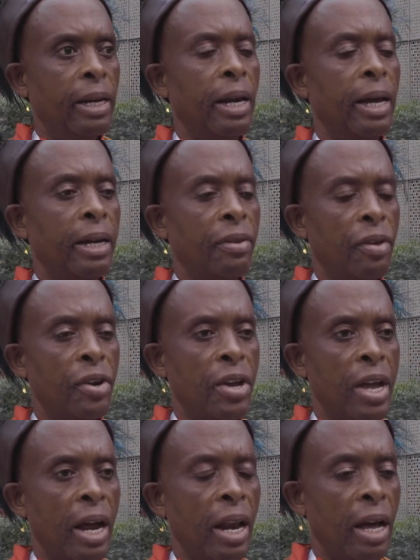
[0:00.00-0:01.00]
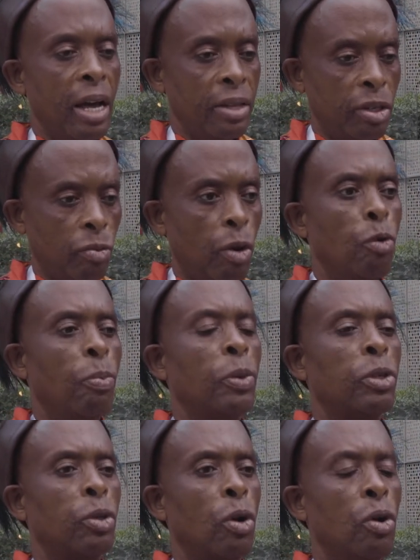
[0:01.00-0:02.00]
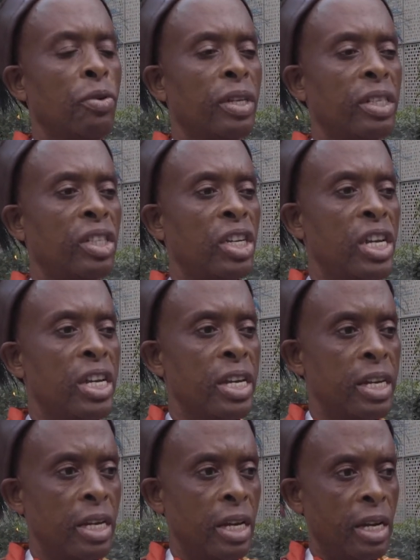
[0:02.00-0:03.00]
like the Riala, this one who puts on the skin